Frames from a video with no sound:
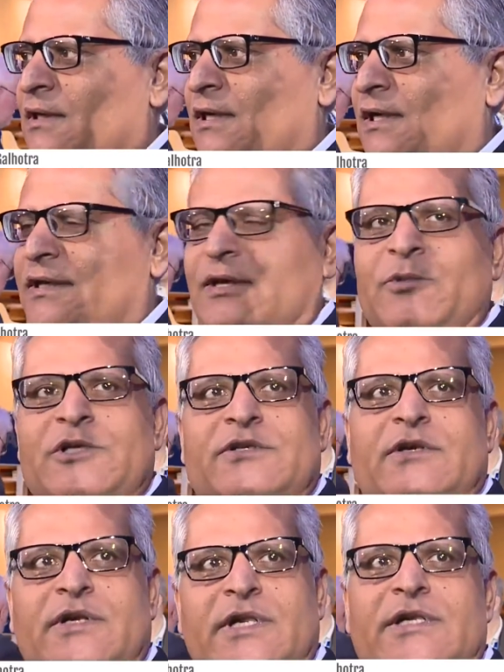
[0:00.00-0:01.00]
uh, that
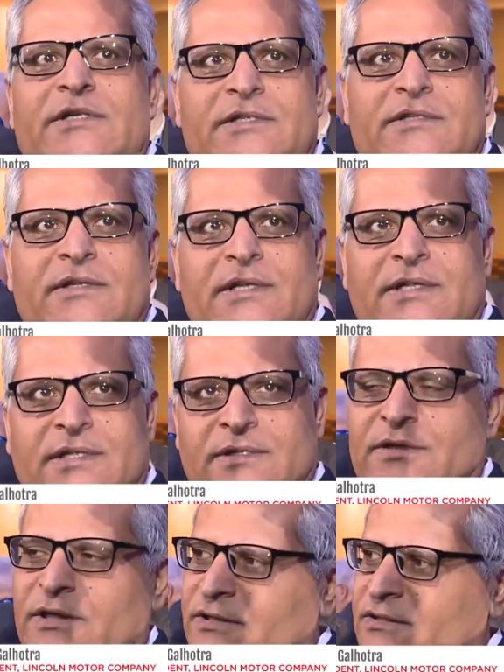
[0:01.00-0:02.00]
meets their needs, and
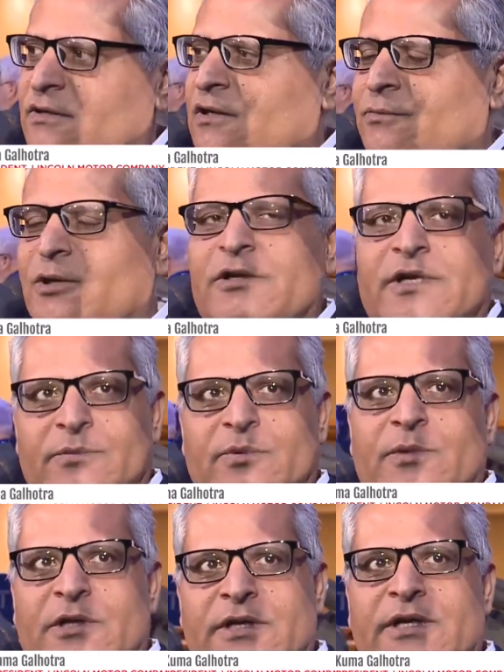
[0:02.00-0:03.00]
then the needs are all about
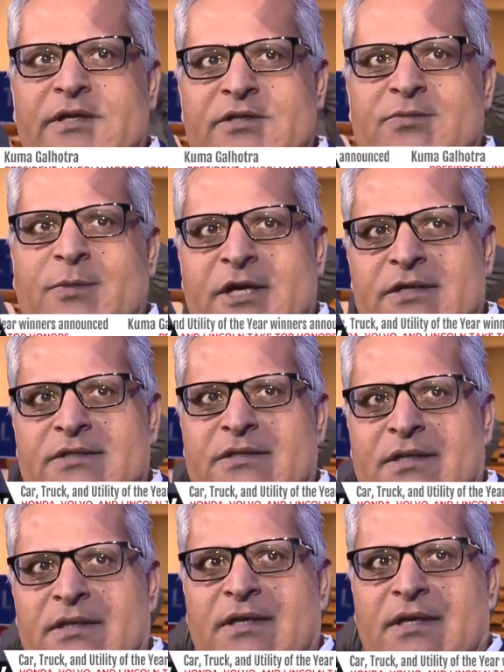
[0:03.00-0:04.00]
capability and
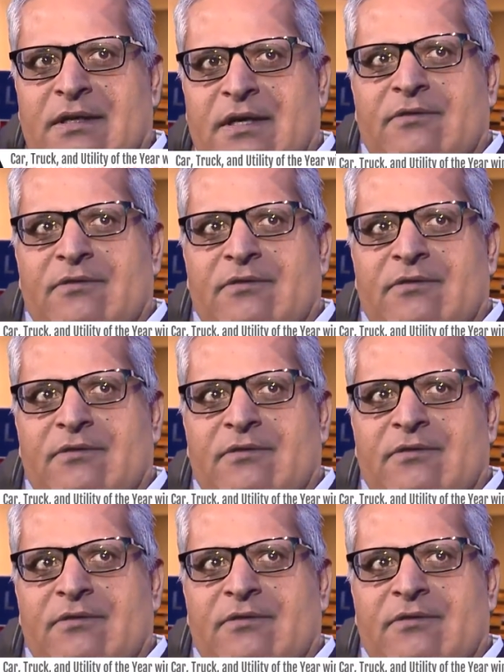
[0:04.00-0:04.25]
space and, and